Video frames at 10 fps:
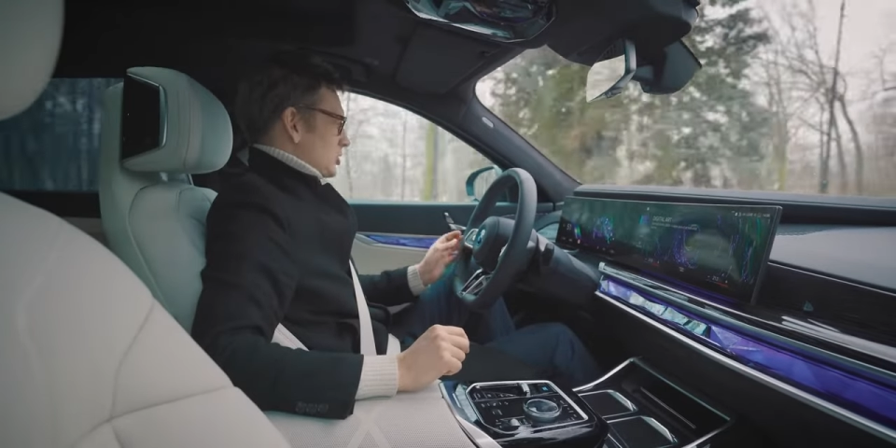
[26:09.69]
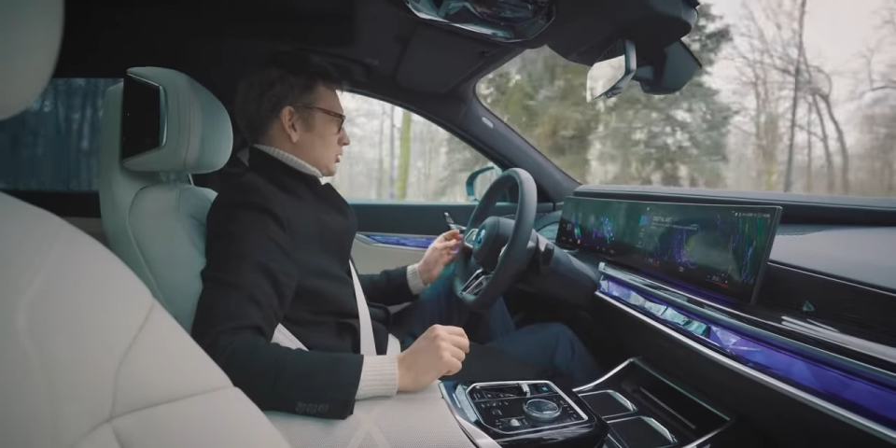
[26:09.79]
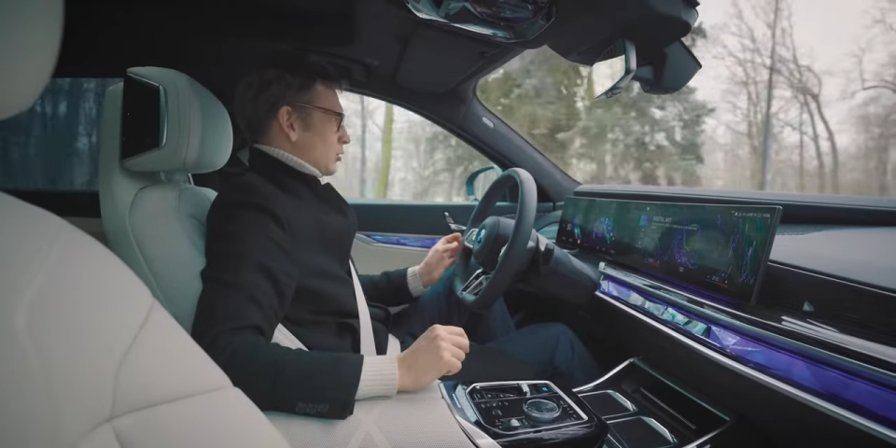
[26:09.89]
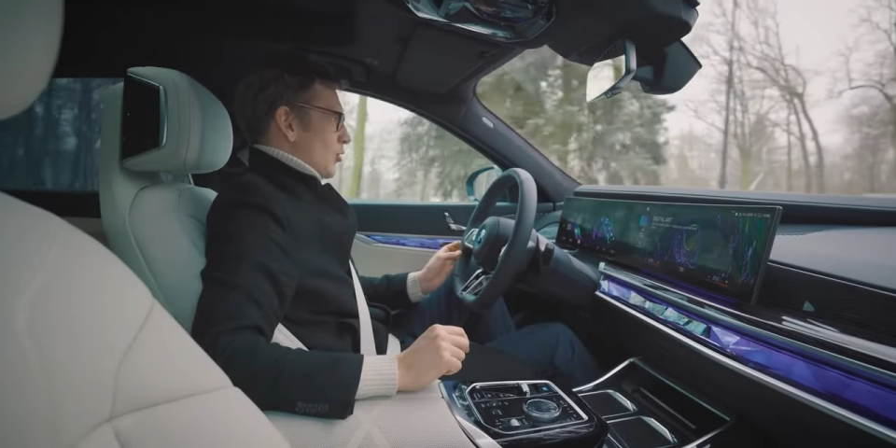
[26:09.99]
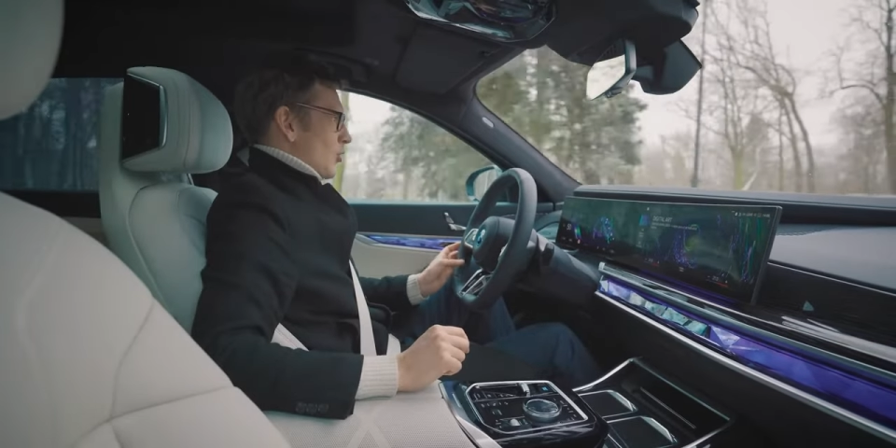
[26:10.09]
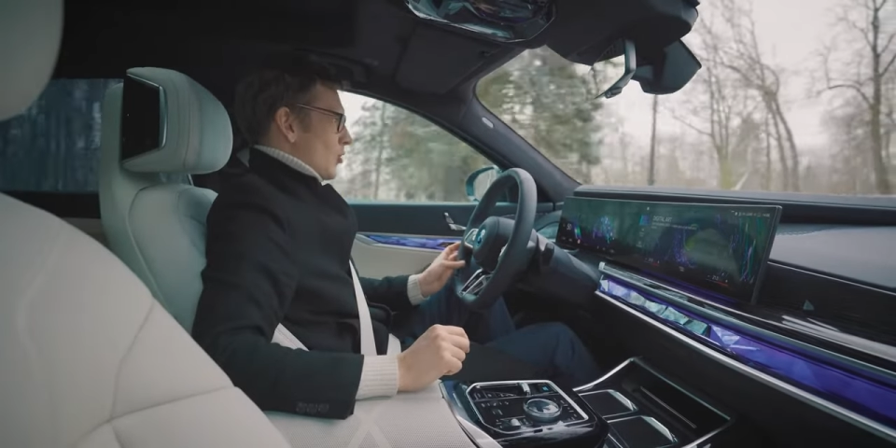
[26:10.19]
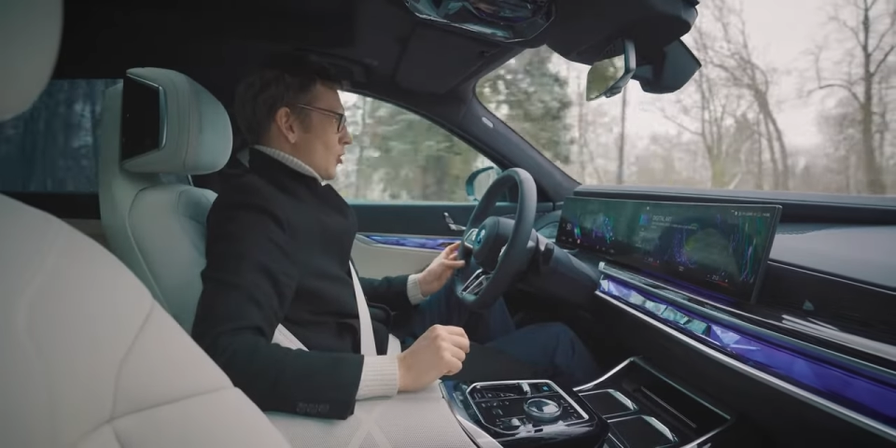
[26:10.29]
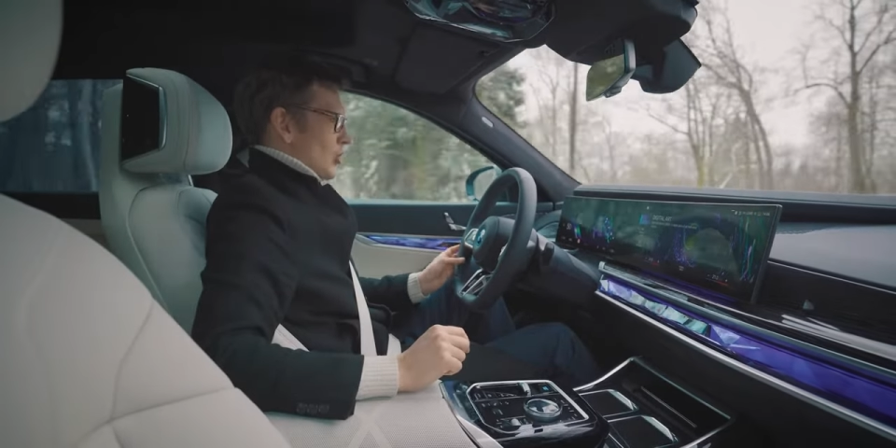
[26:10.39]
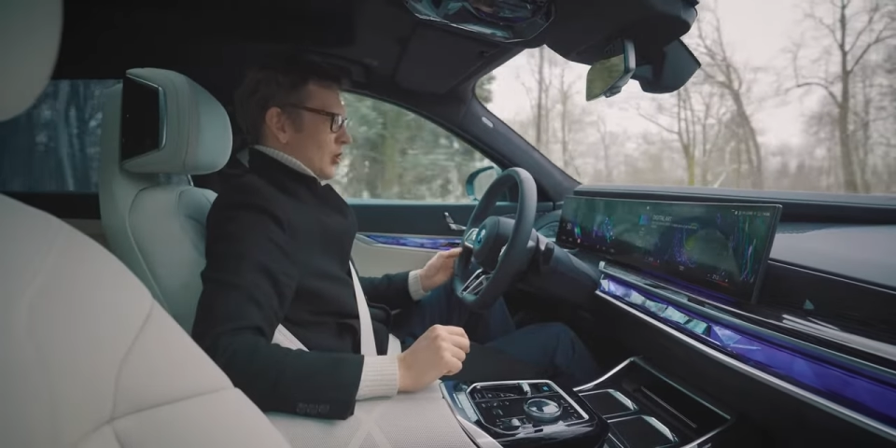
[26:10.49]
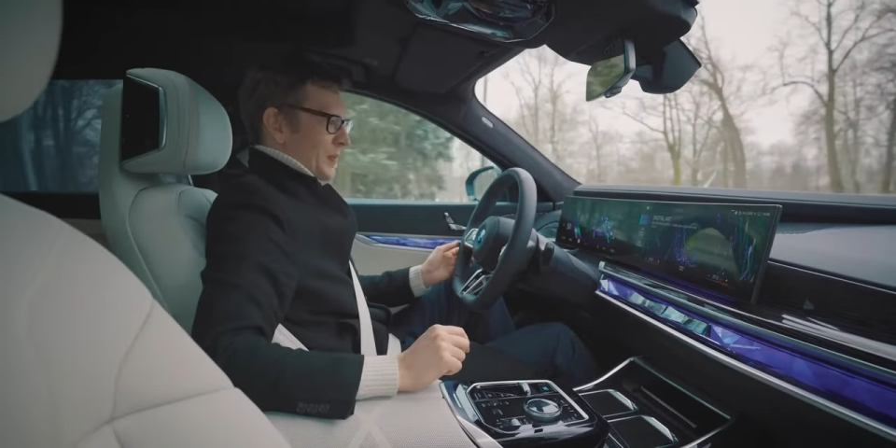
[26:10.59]
What's
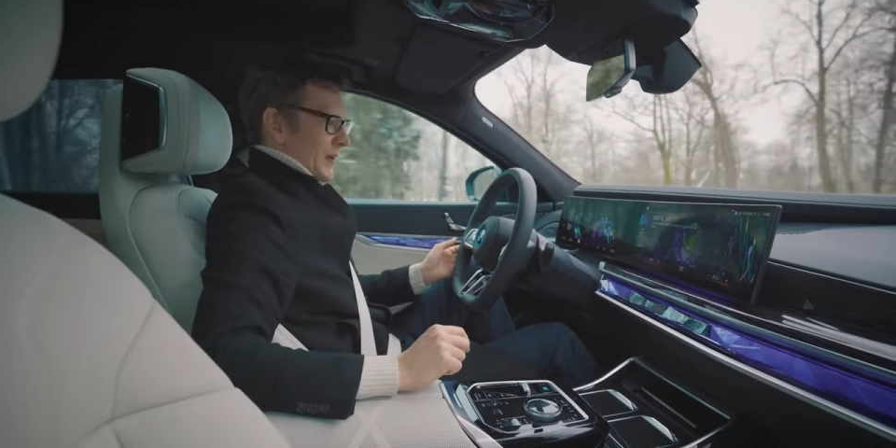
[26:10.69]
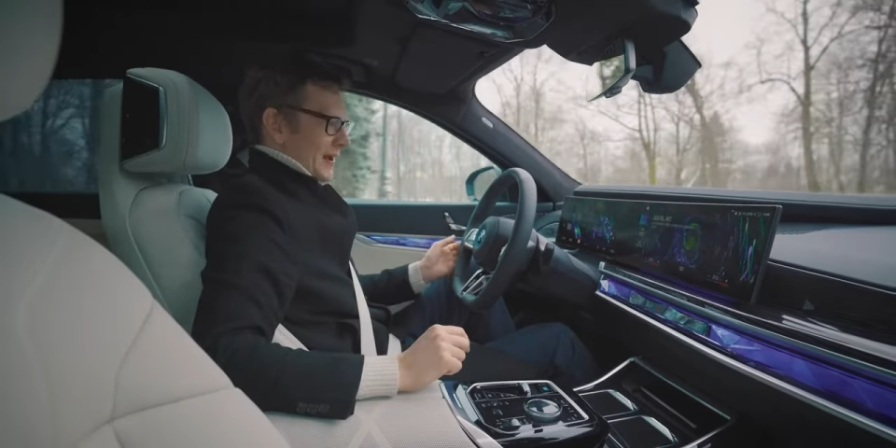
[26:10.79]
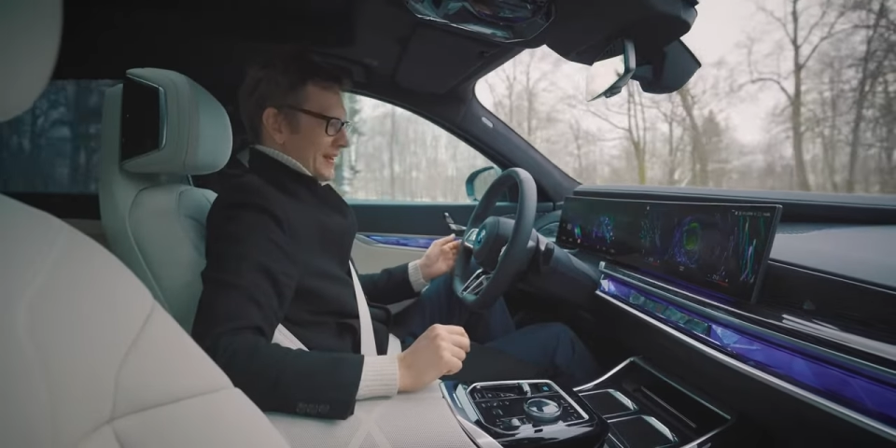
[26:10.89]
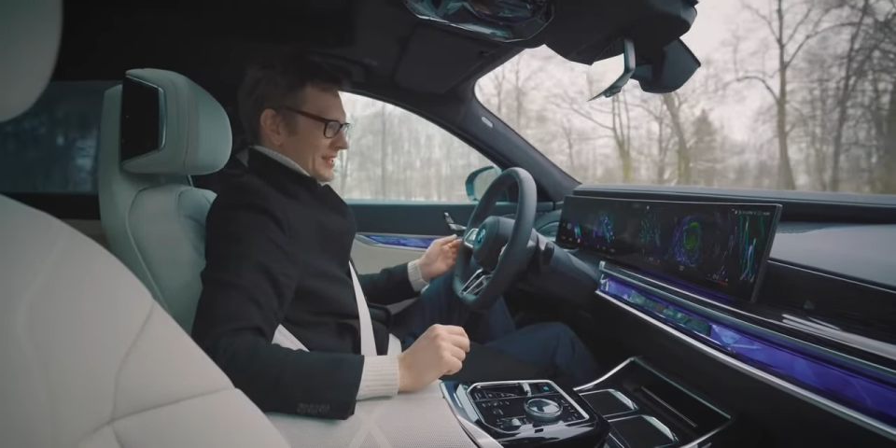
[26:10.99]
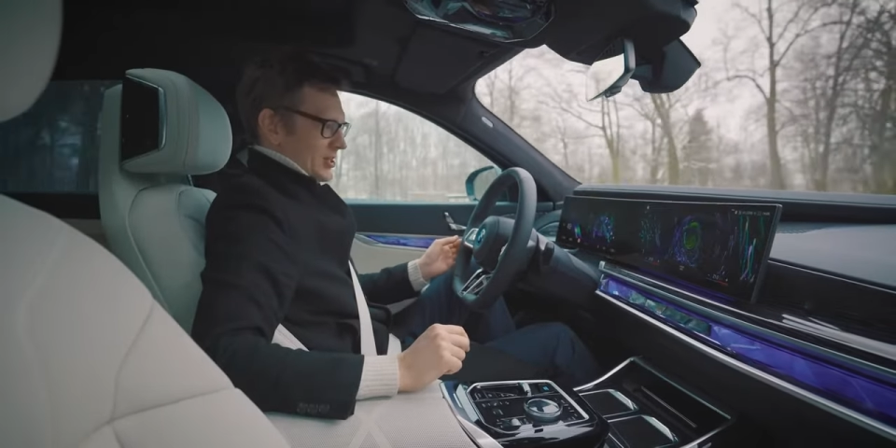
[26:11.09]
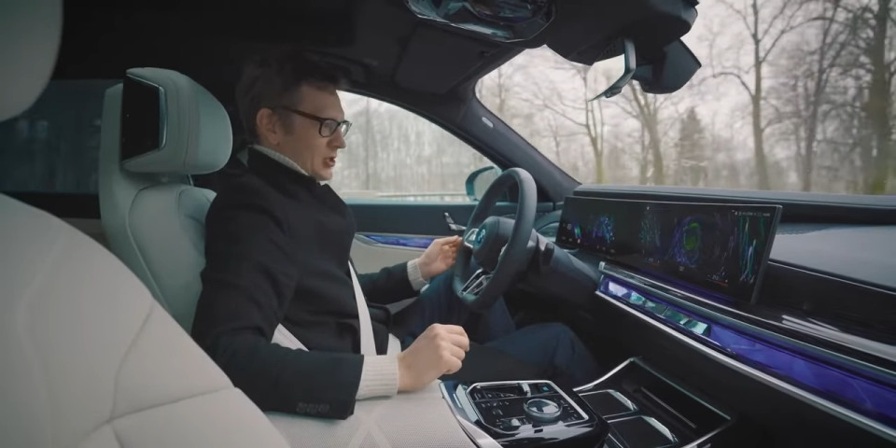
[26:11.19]
happened?